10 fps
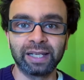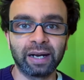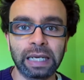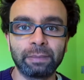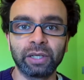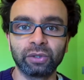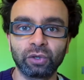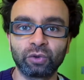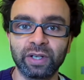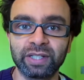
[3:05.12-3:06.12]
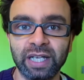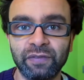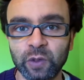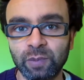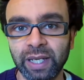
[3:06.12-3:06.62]
playing Iron Man or Chris
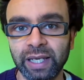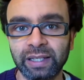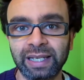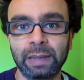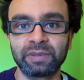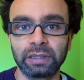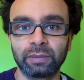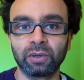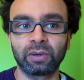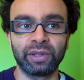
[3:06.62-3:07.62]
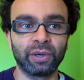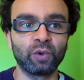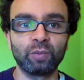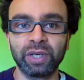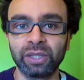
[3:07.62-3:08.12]
Evans playing Captain America.
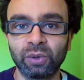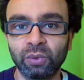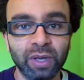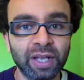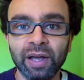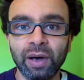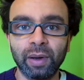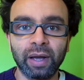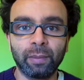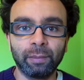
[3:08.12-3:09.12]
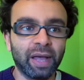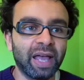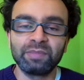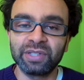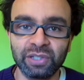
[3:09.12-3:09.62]
There will be no
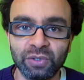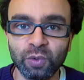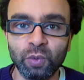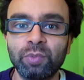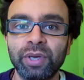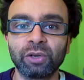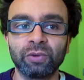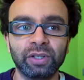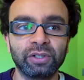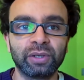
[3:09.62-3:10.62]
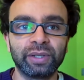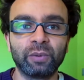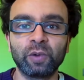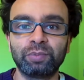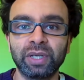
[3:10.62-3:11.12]
MCU, period. You know,
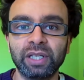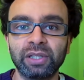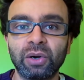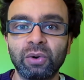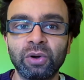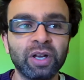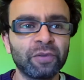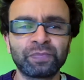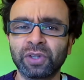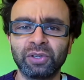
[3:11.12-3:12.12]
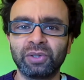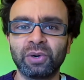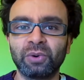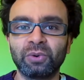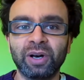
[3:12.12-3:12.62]
there would be no
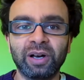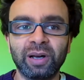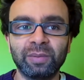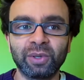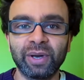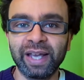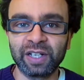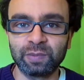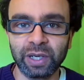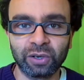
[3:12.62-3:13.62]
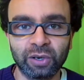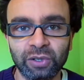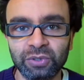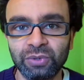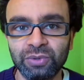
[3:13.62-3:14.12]
no um, no X-Men
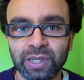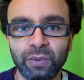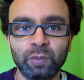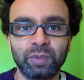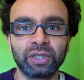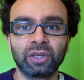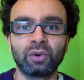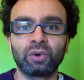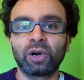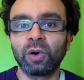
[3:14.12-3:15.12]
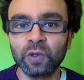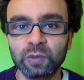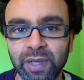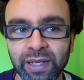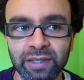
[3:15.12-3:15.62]
cartoons, there would be no
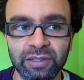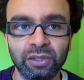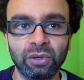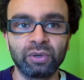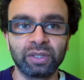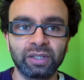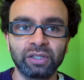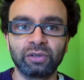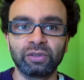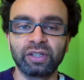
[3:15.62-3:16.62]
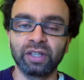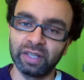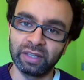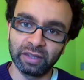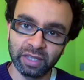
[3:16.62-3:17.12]
cosplayers, you know, you know,
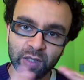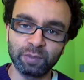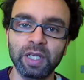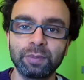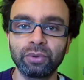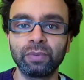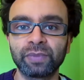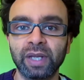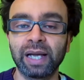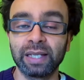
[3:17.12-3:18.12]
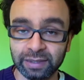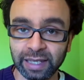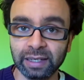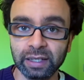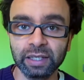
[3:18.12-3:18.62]
these people and
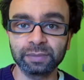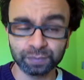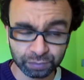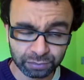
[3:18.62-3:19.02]
Stan Lee